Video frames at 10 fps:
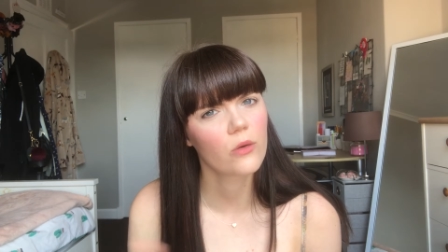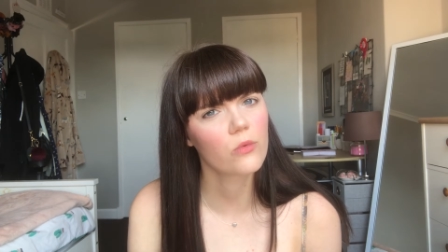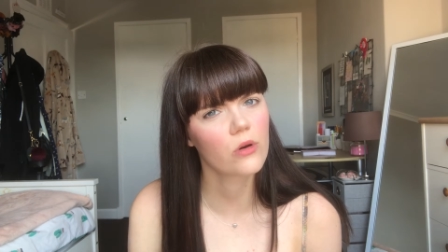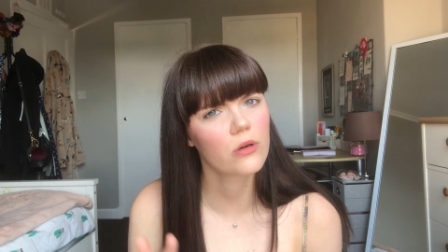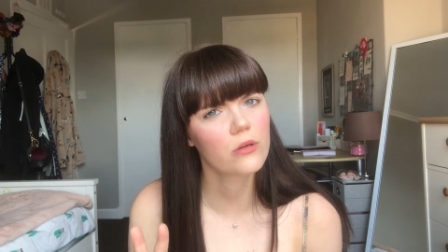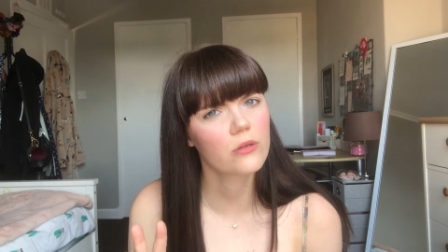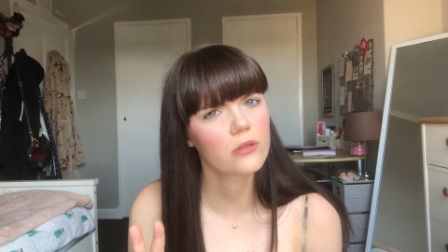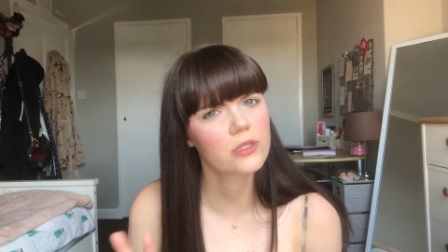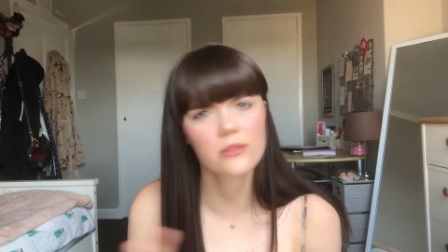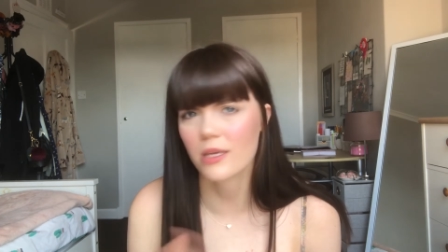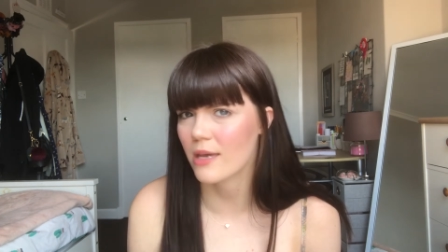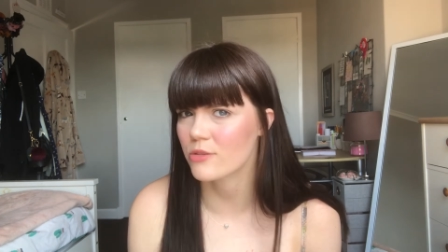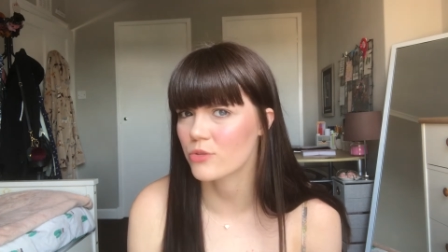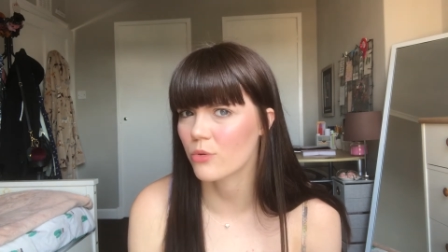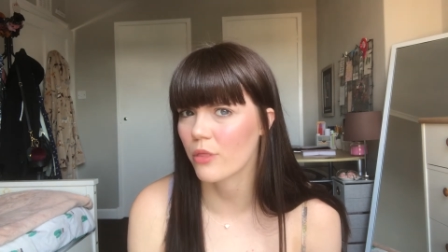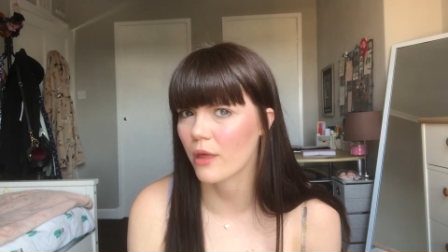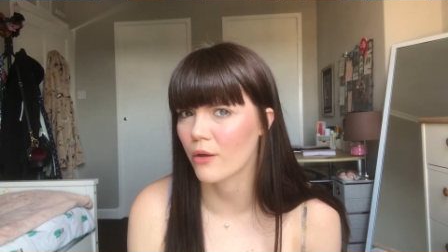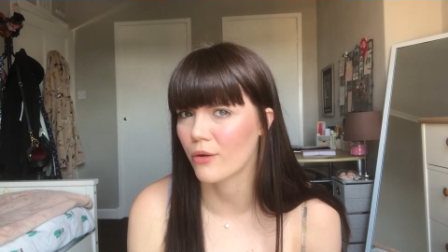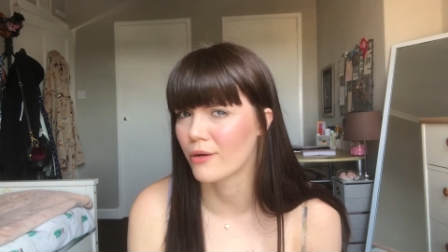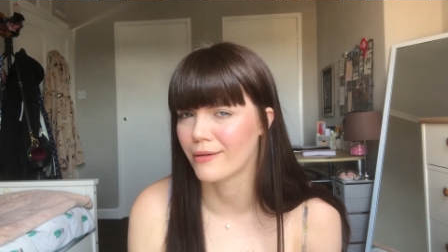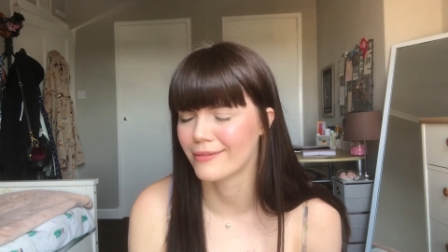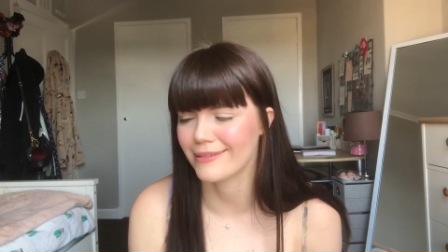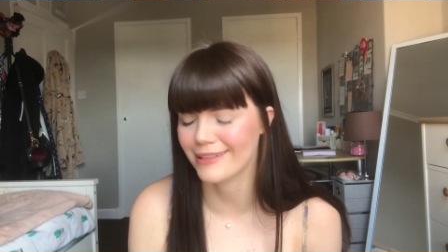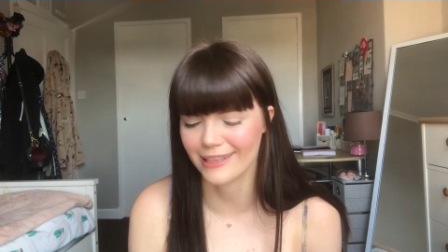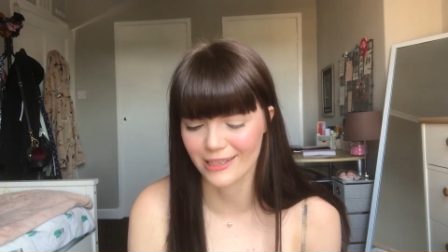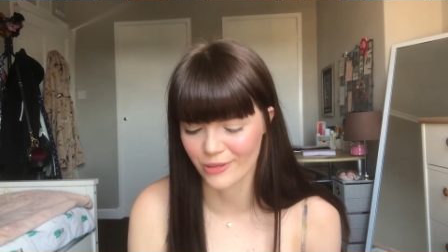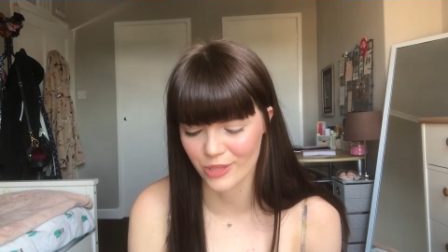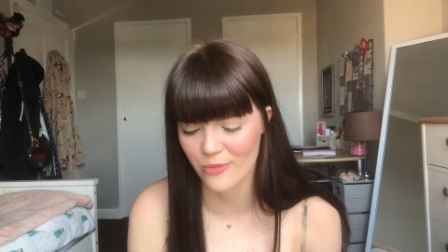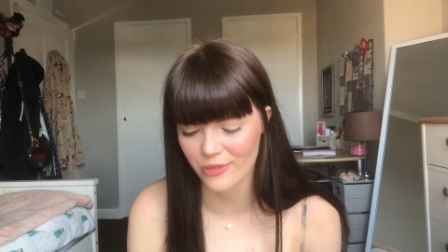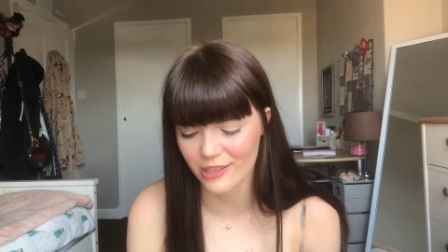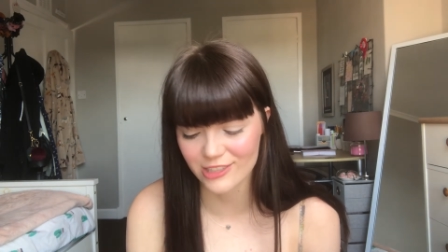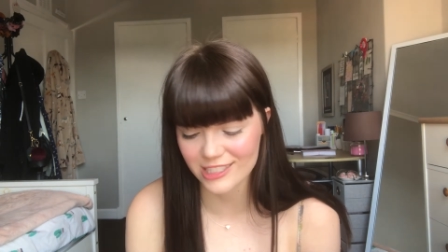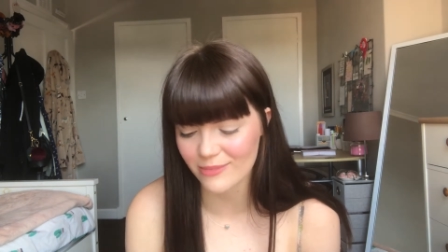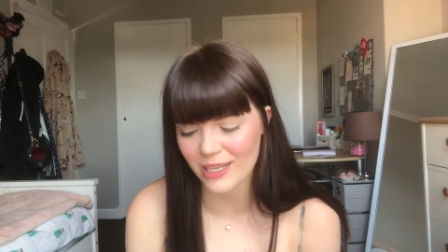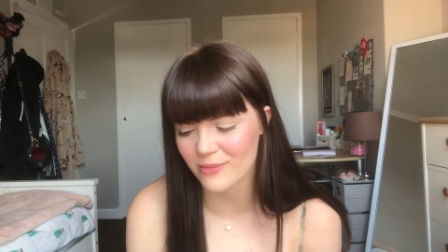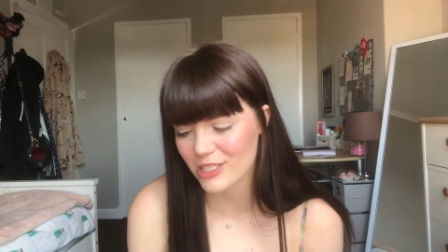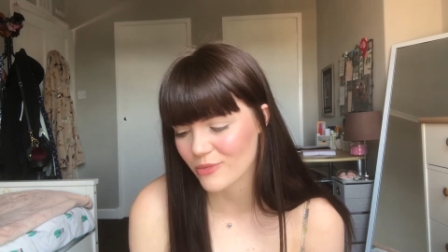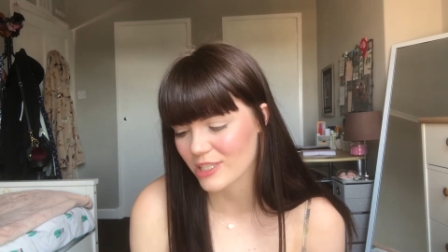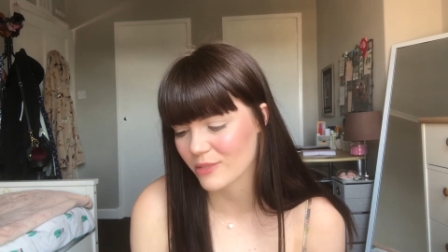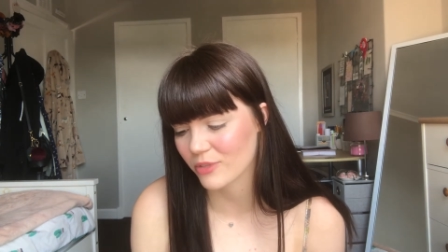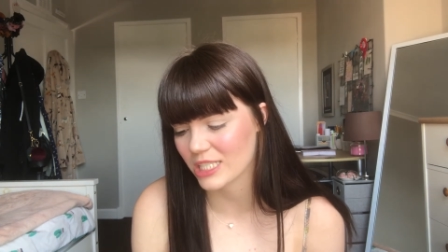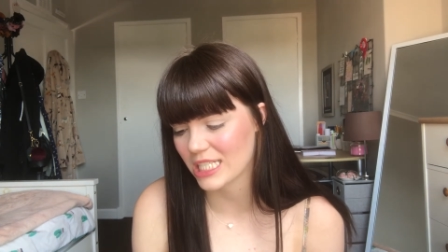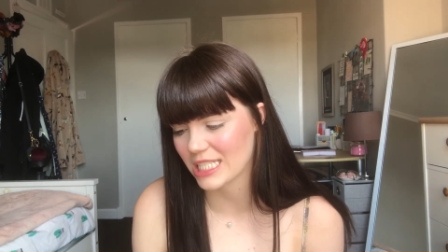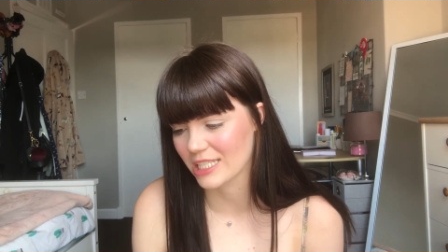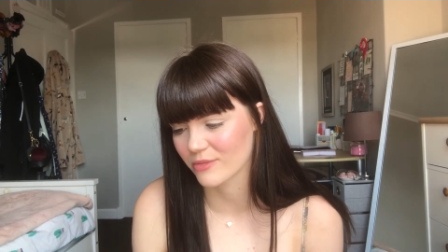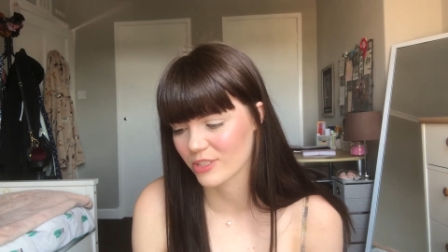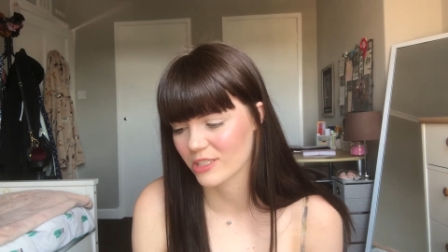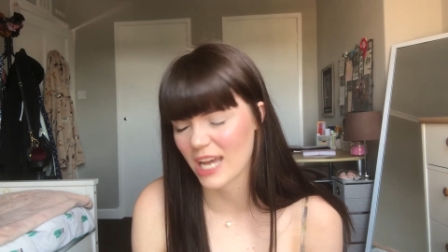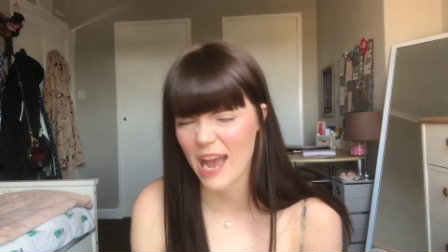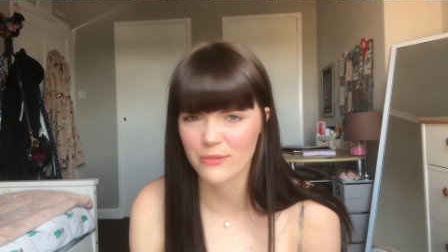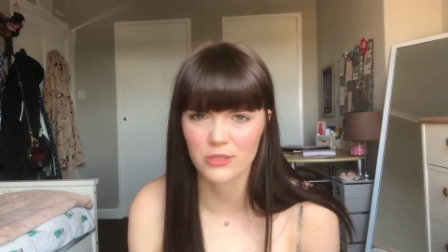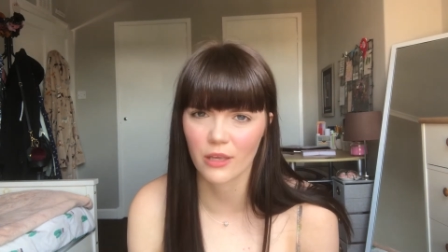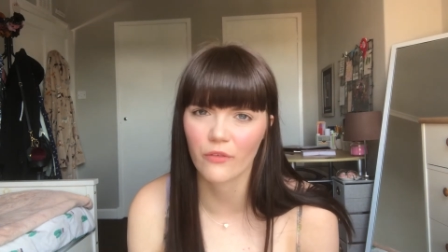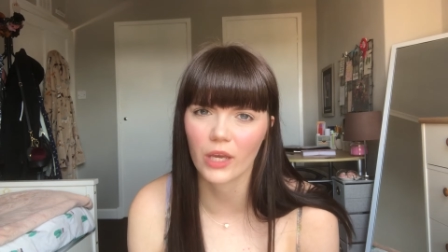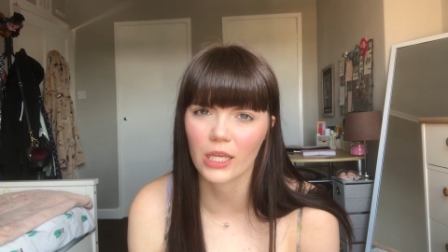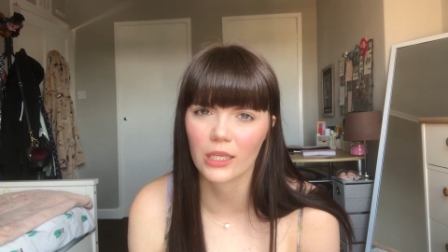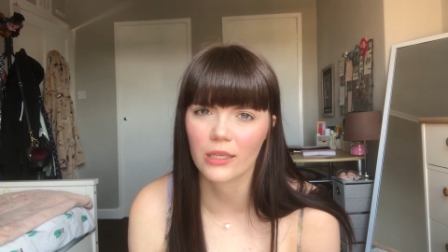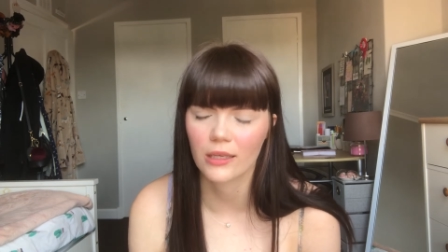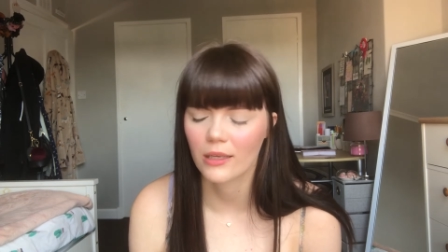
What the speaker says: what, is this a yes or no thing, or you know, they sometimes they just want some more details, which is absolutely fine.